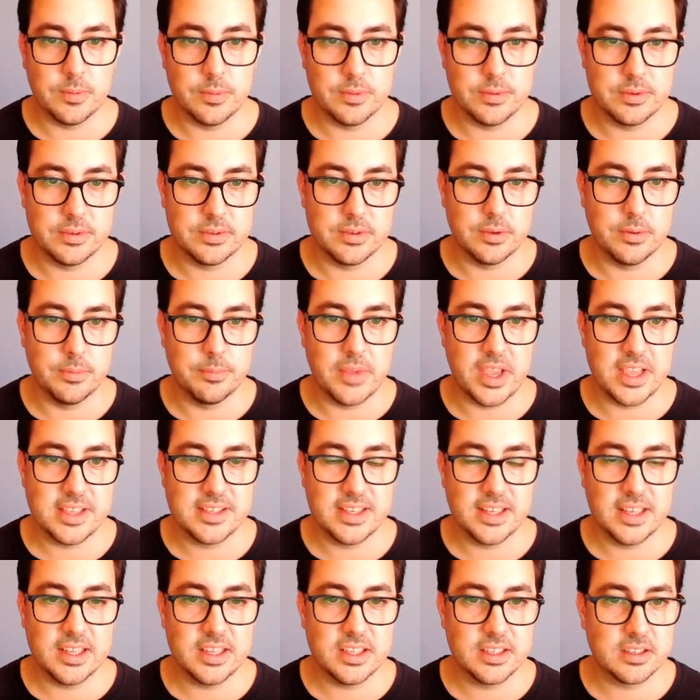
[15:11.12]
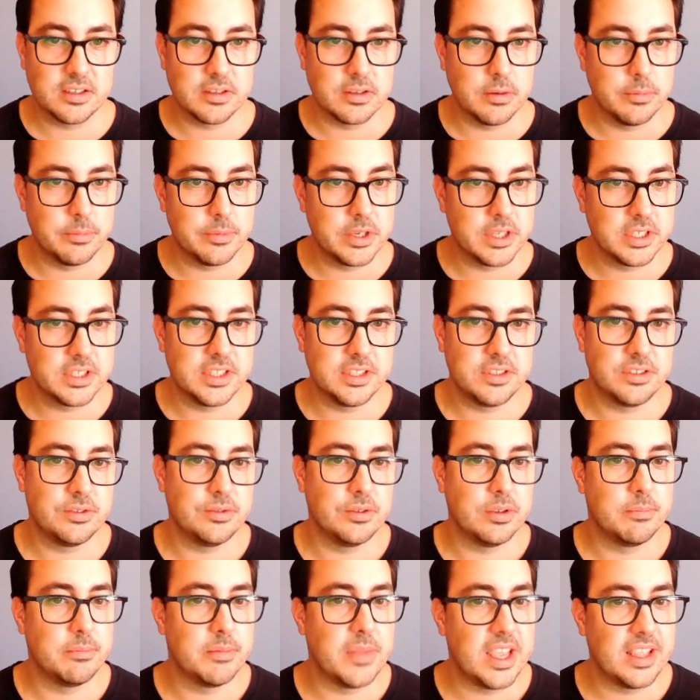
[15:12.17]
so basically convert it to a
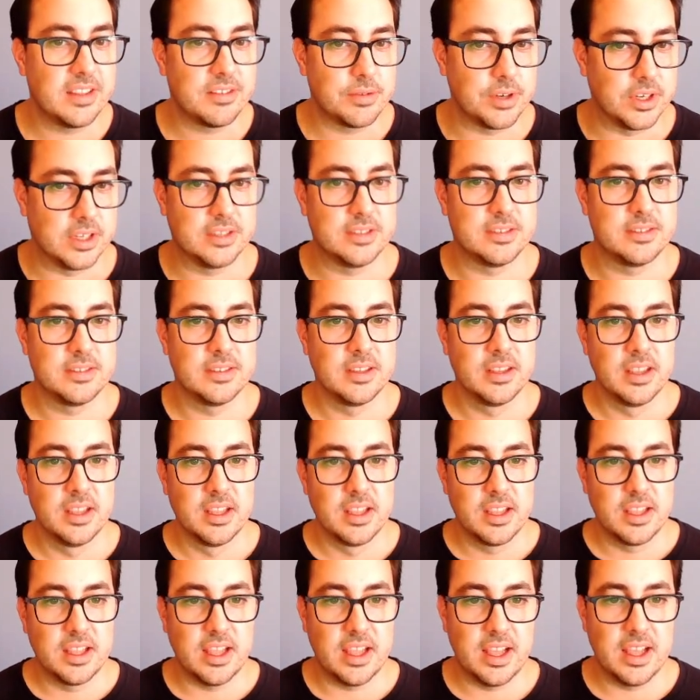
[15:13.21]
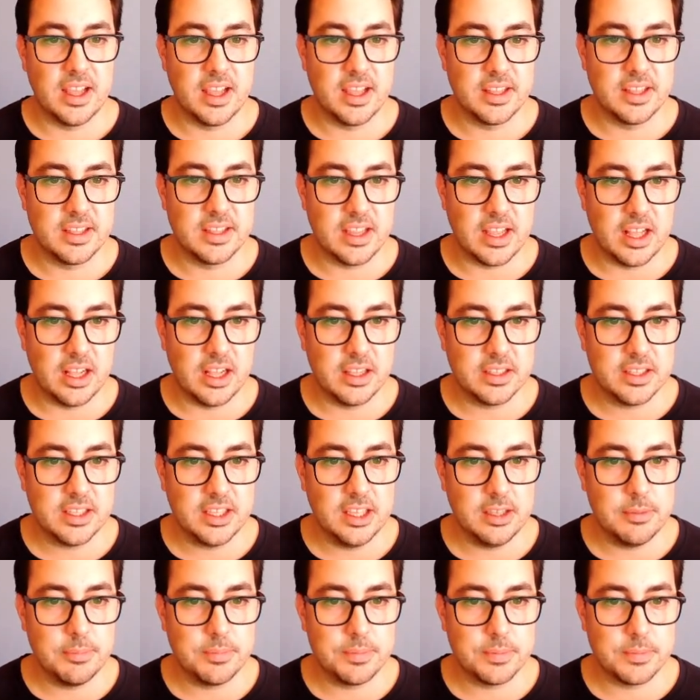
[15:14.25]
matrix. And I'll
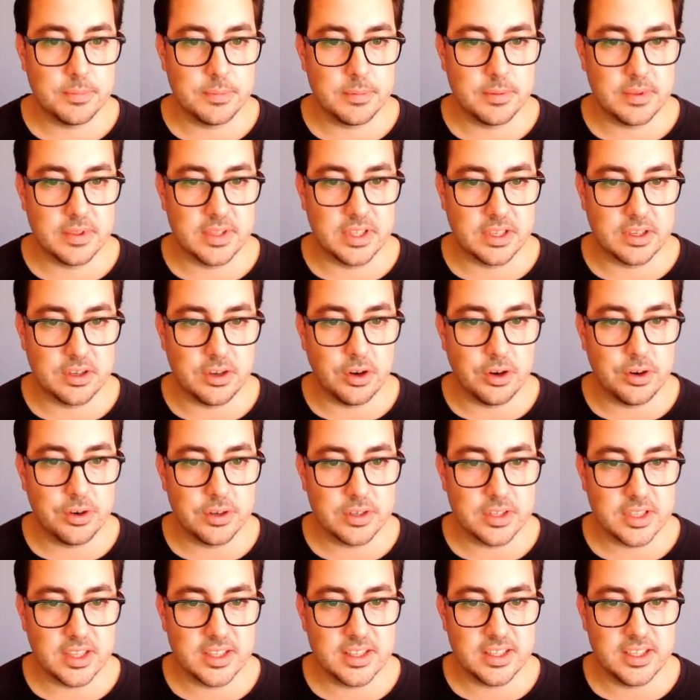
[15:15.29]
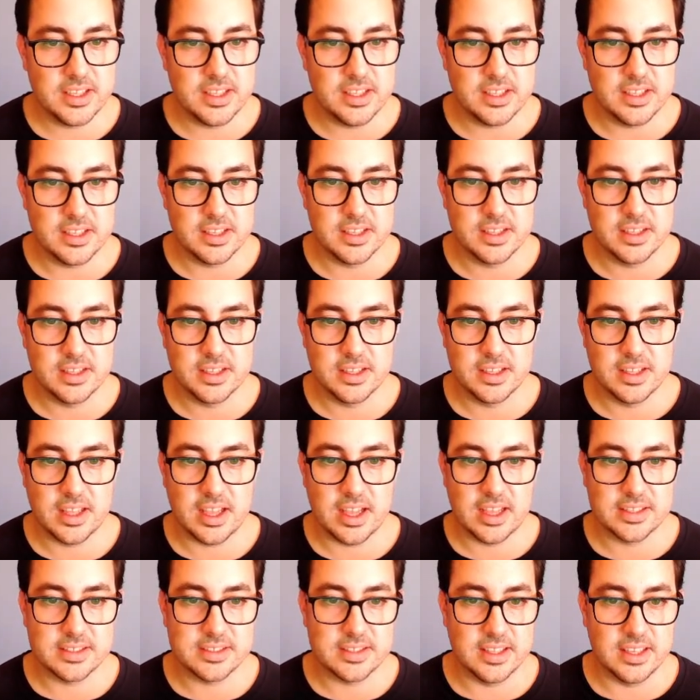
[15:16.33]
keep the cohort ID
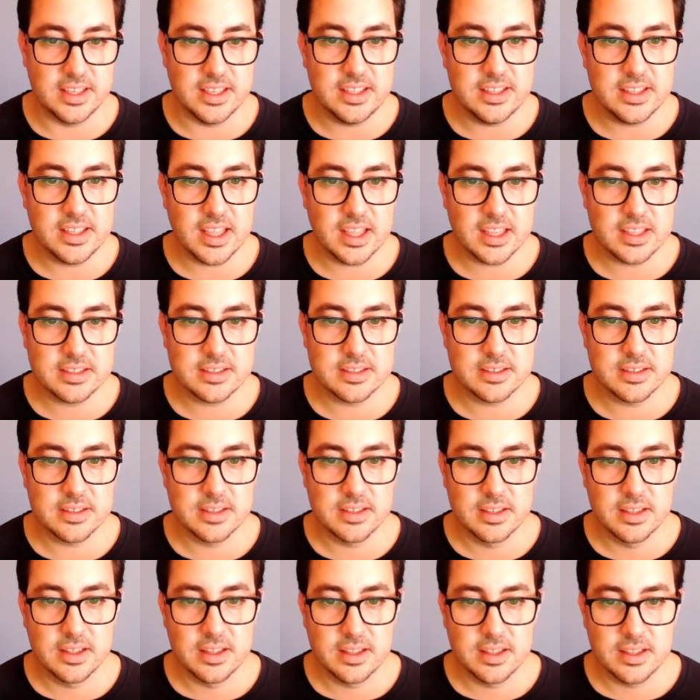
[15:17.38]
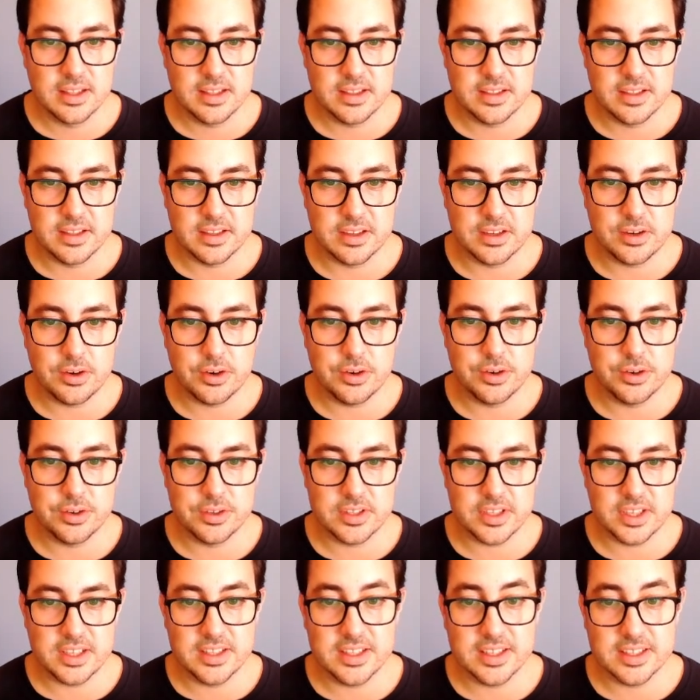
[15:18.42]
as the index, the cohort
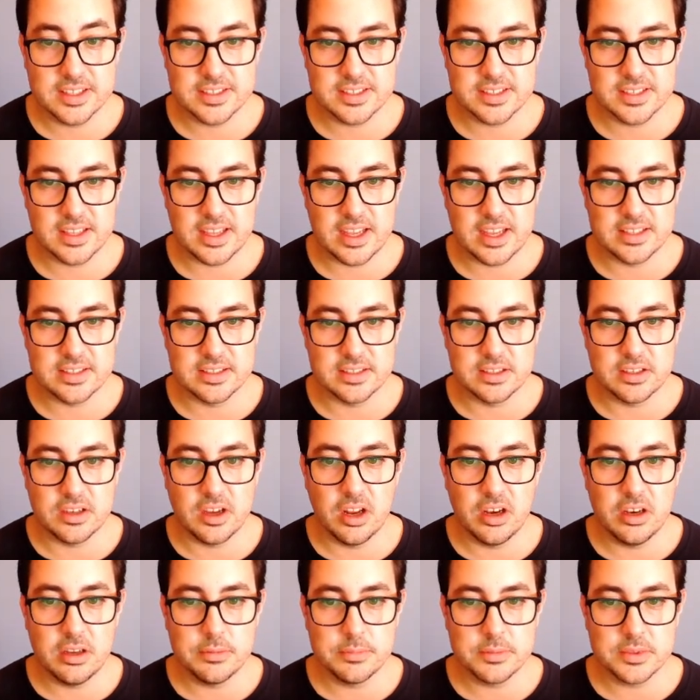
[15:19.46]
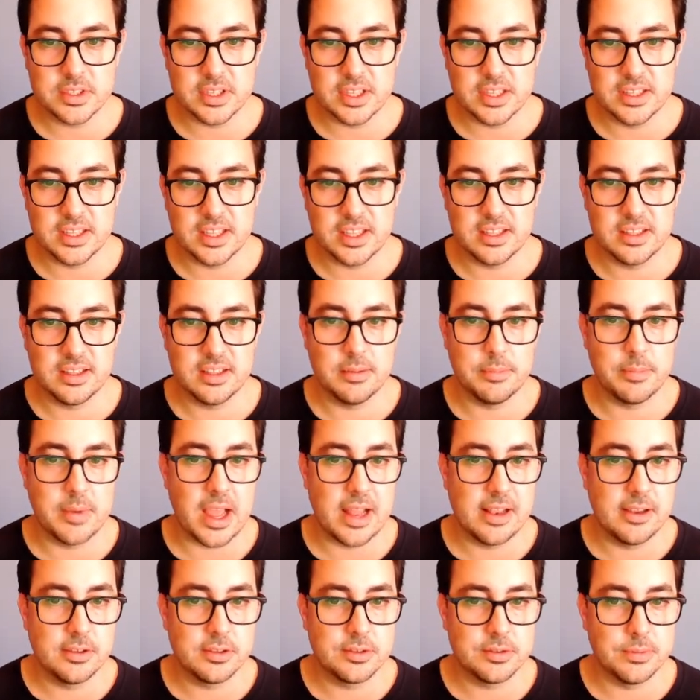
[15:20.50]
index as the columns, and then the
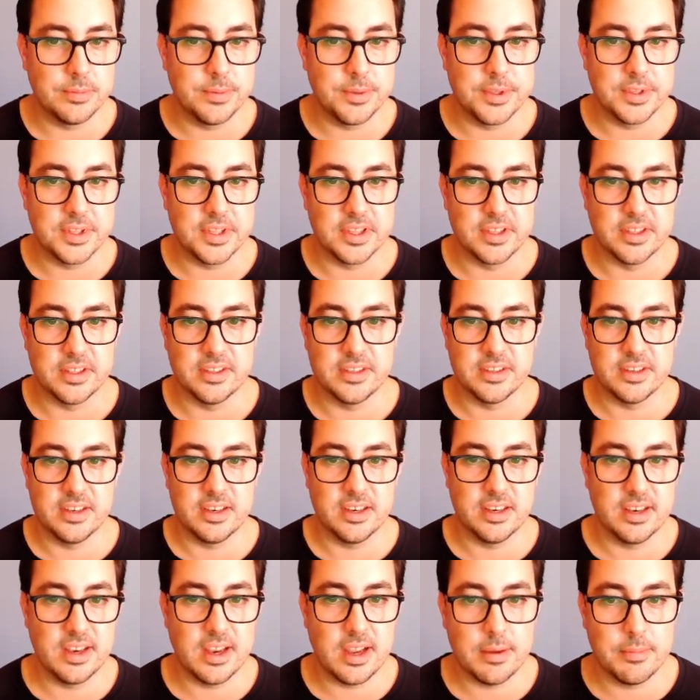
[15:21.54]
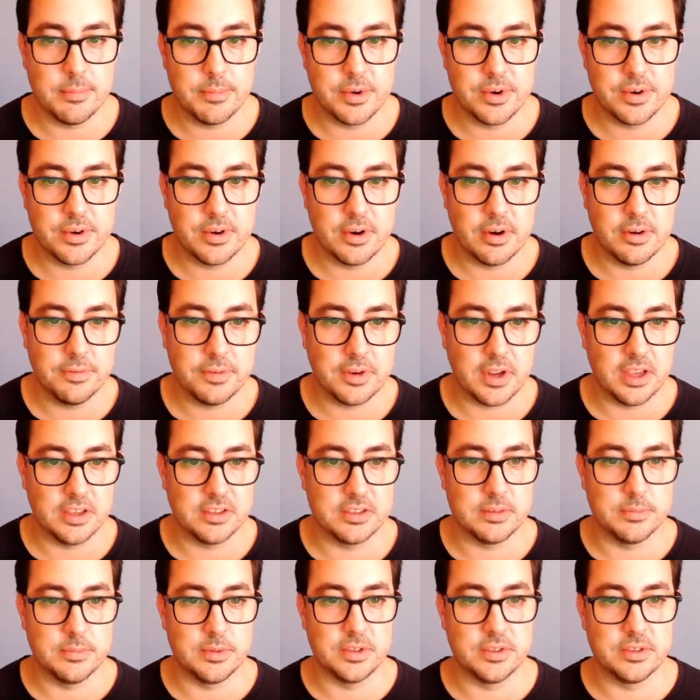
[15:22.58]
values will be the number of
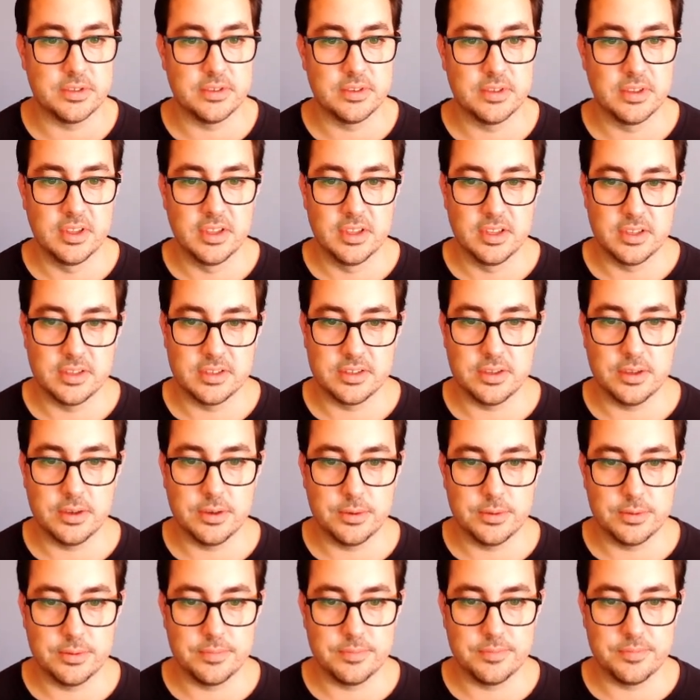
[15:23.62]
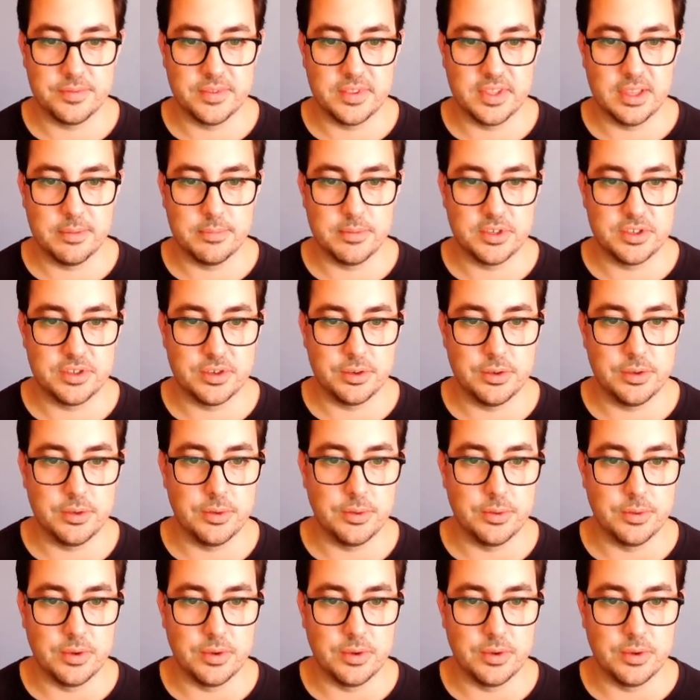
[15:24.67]
customers. So let me show you.